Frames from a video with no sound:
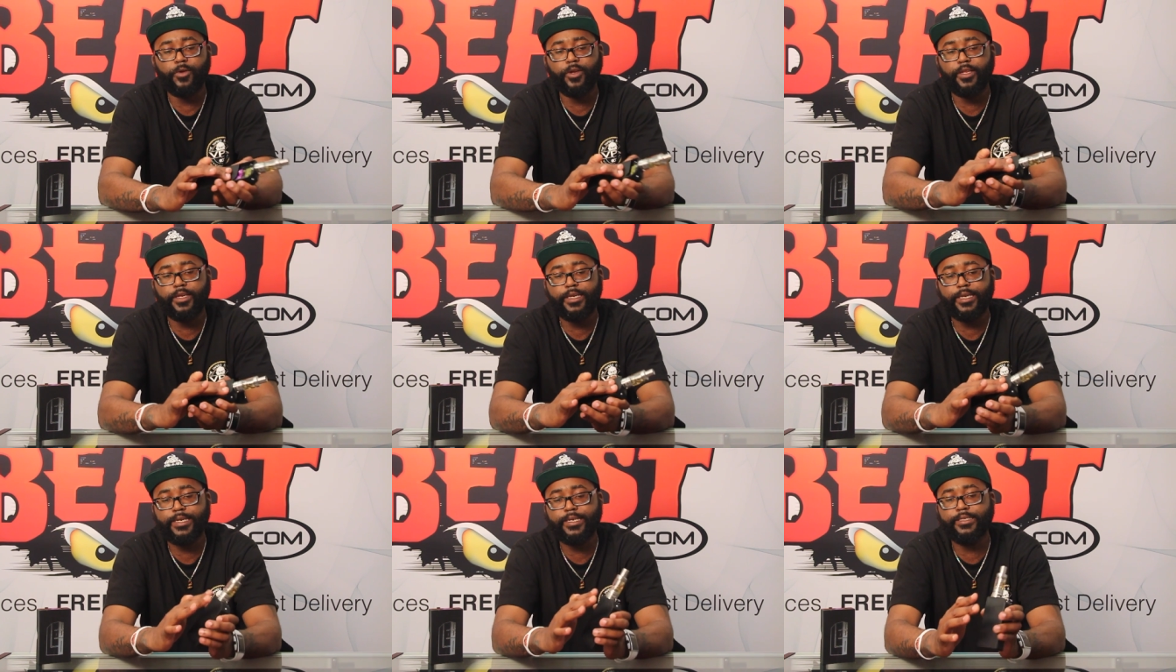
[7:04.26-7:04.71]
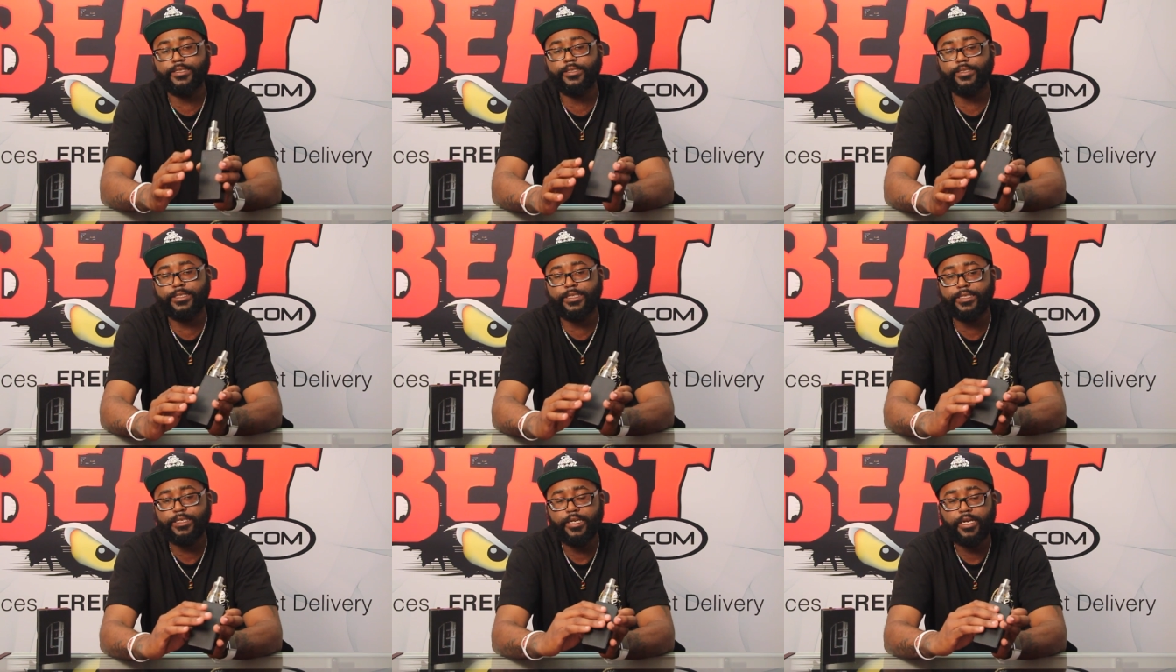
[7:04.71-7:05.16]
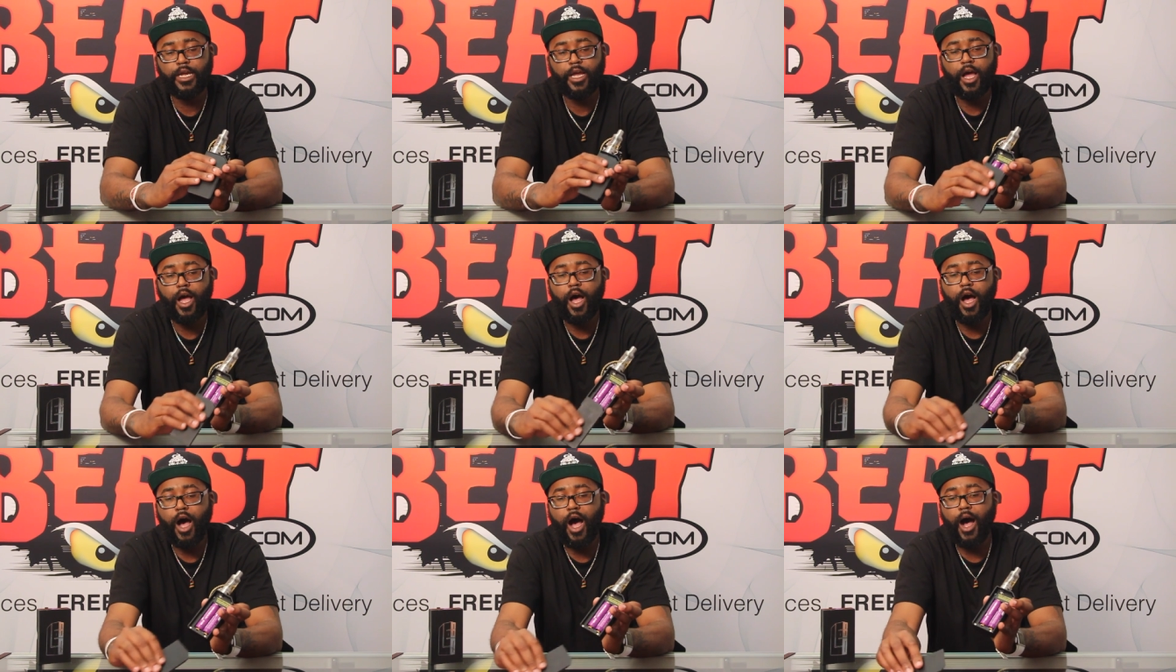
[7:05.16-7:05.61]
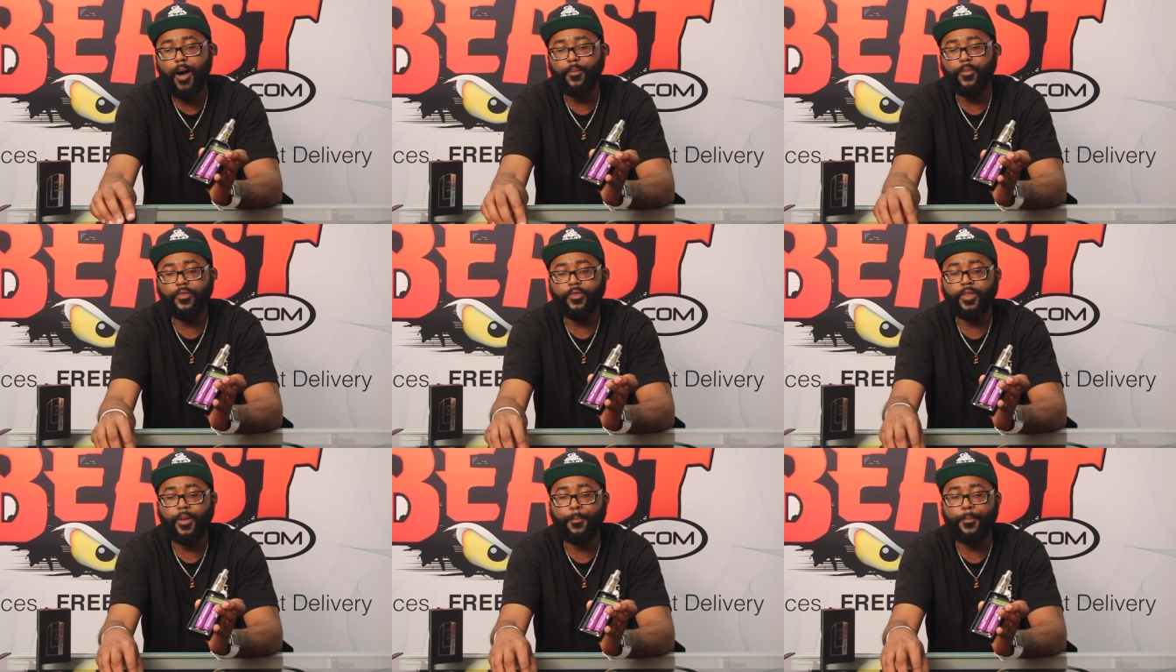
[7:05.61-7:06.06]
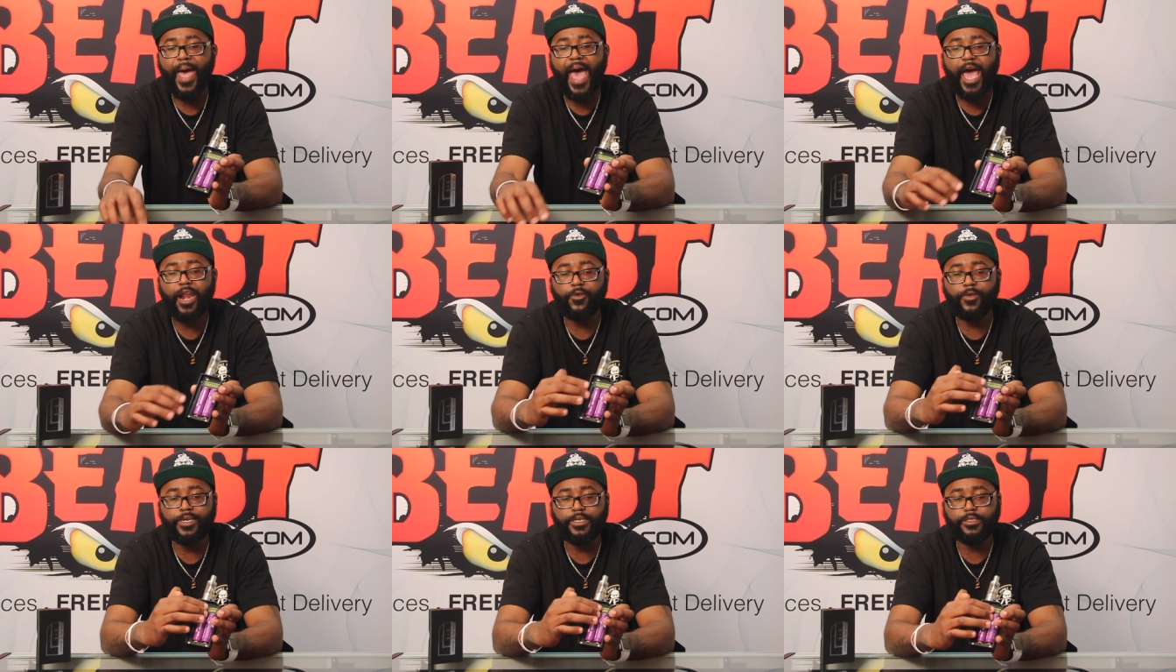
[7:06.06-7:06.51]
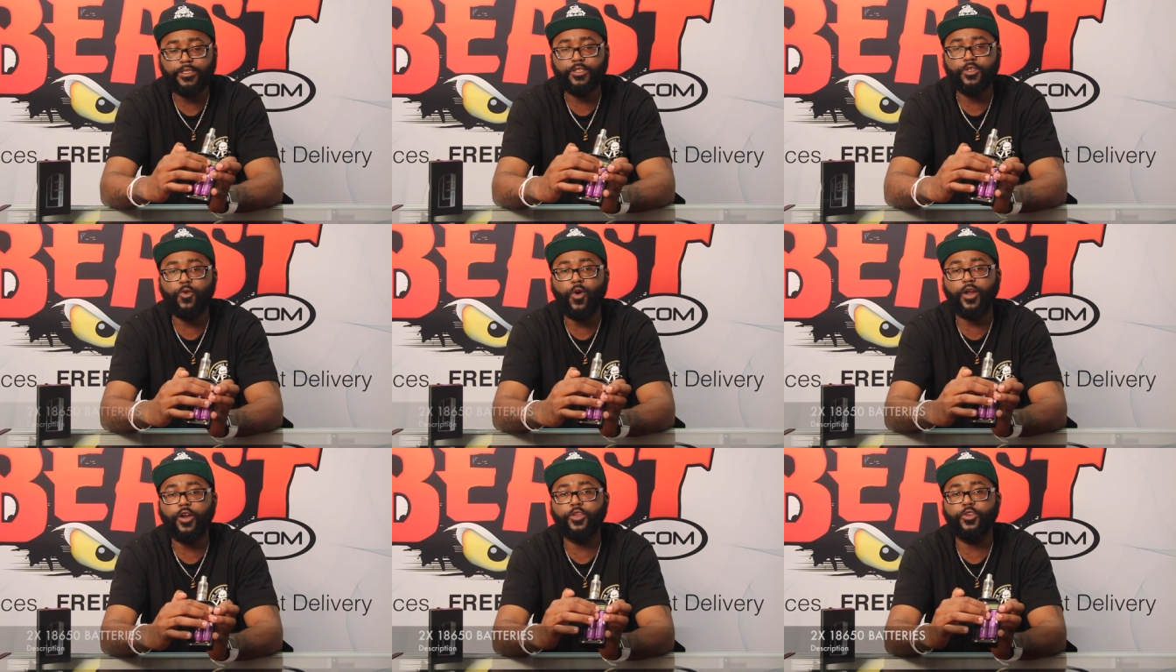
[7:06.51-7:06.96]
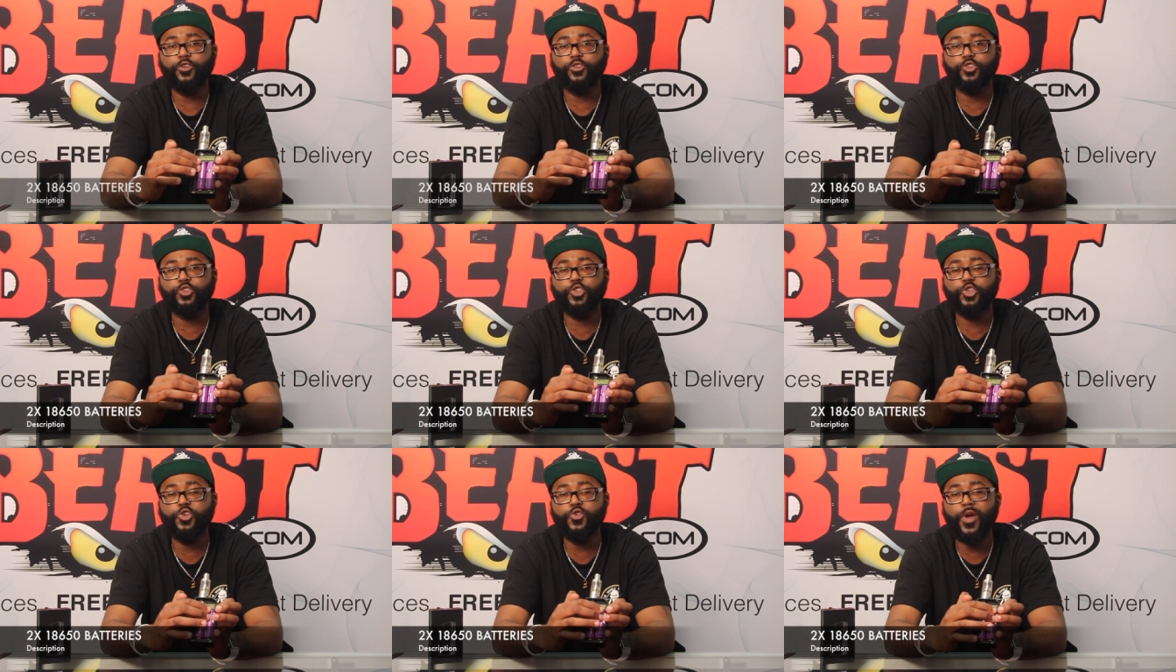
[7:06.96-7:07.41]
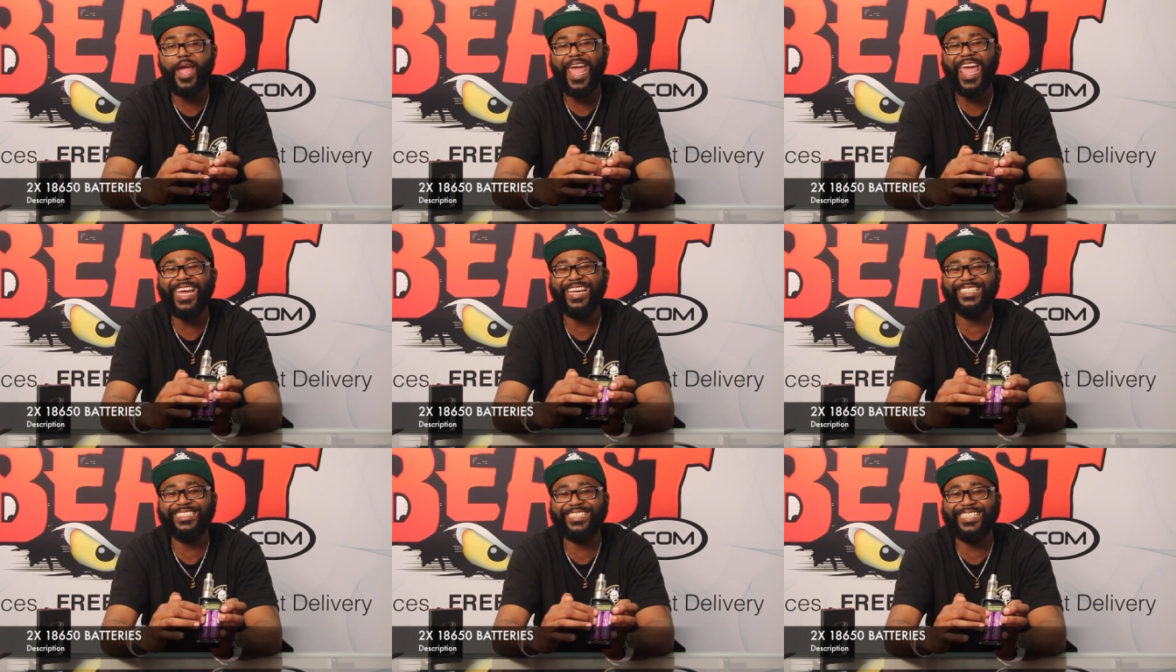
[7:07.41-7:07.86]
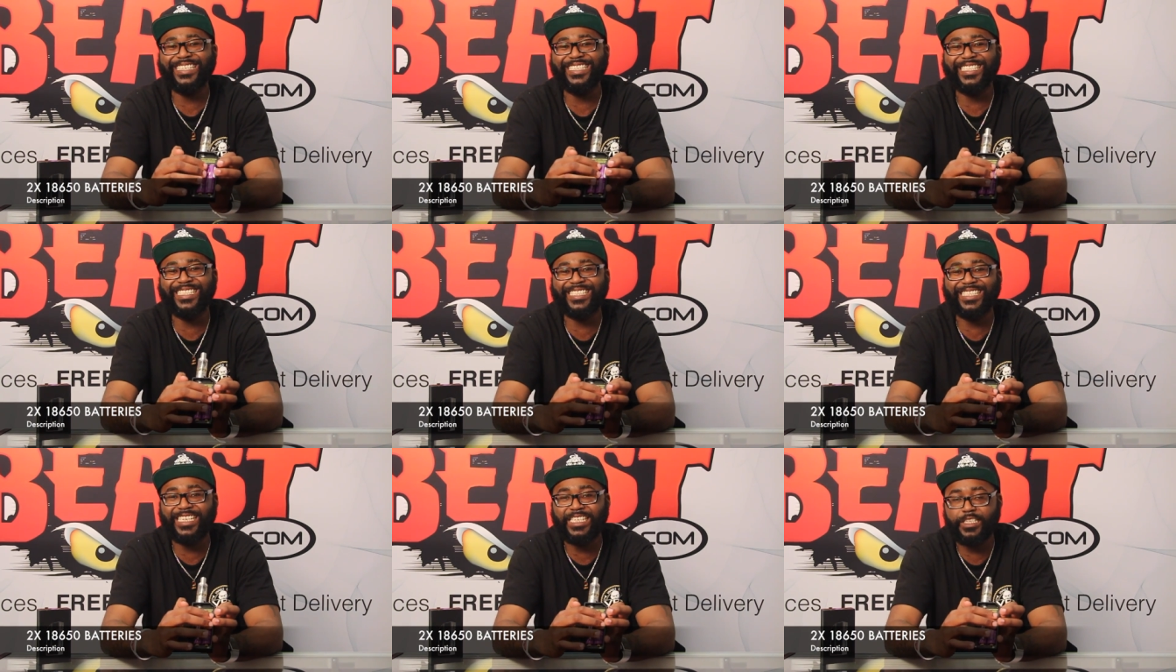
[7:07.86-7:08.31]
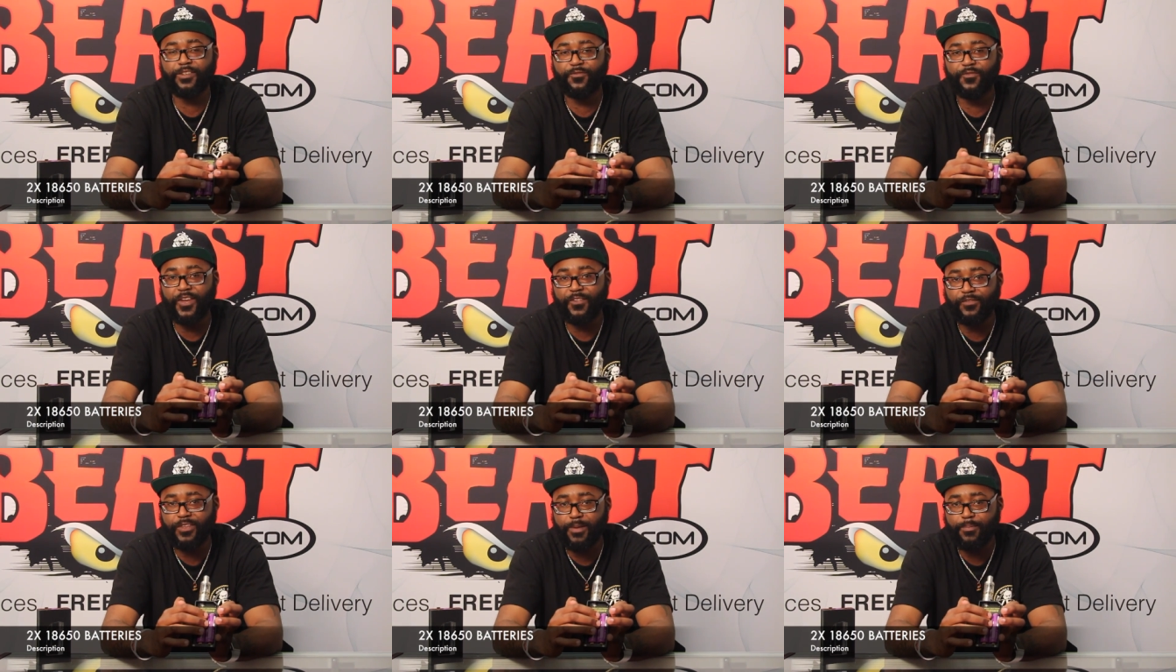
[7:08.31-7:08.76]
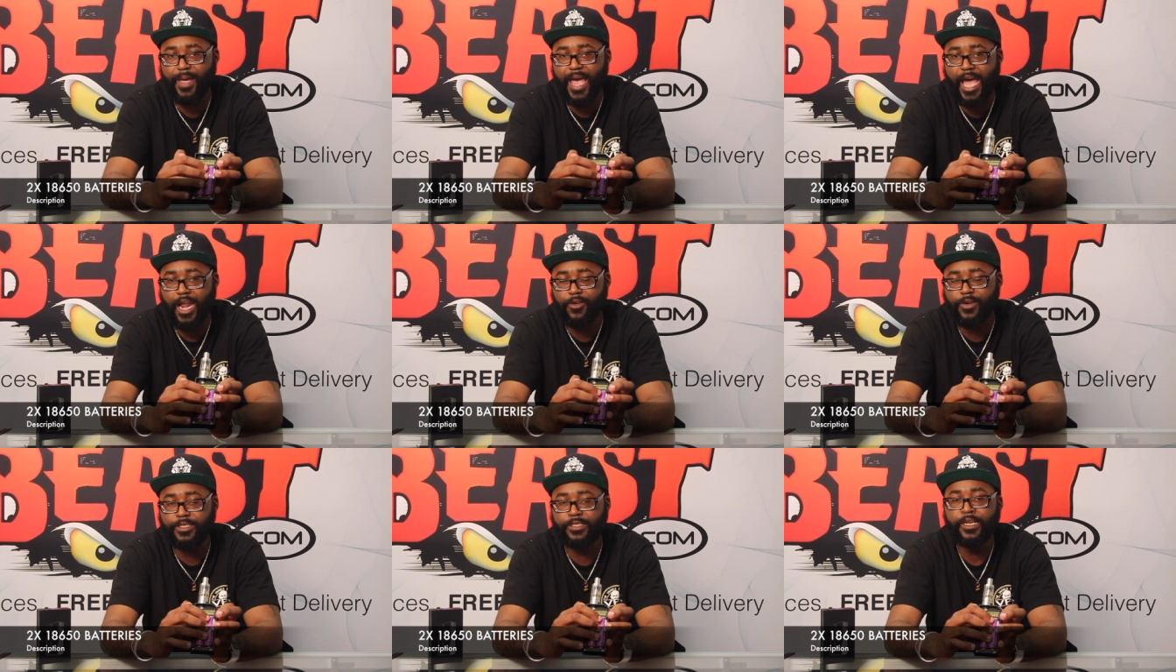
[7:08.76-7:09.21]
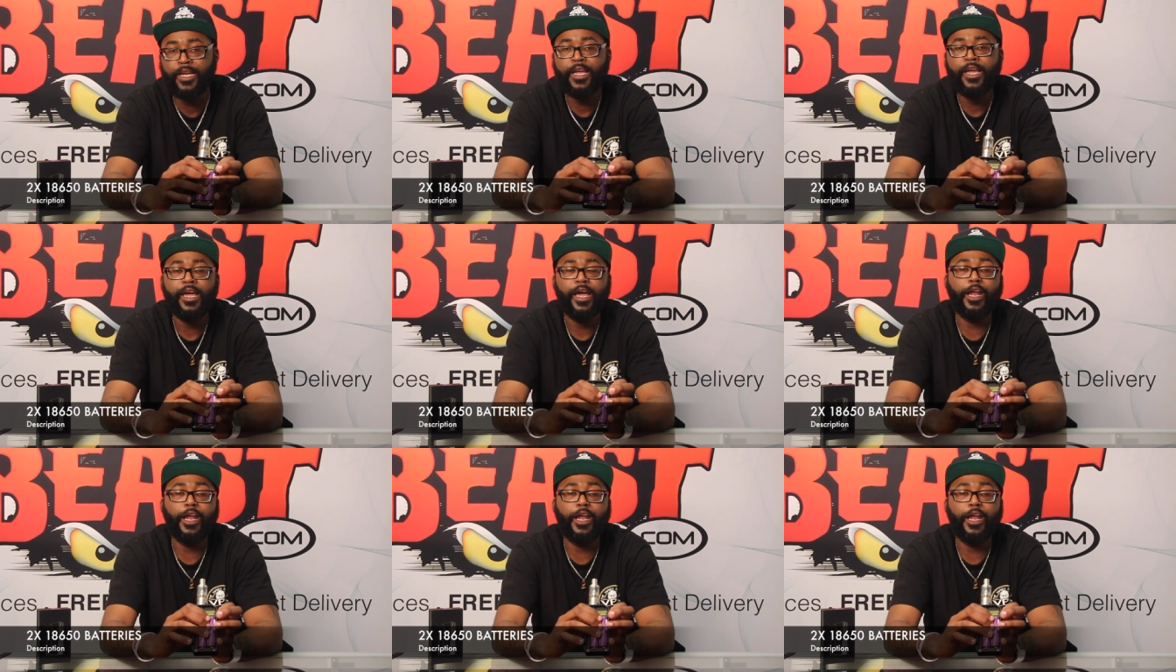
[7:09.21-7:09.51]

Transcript: really easily. Um, batteries, you want to use two 18650 batteries.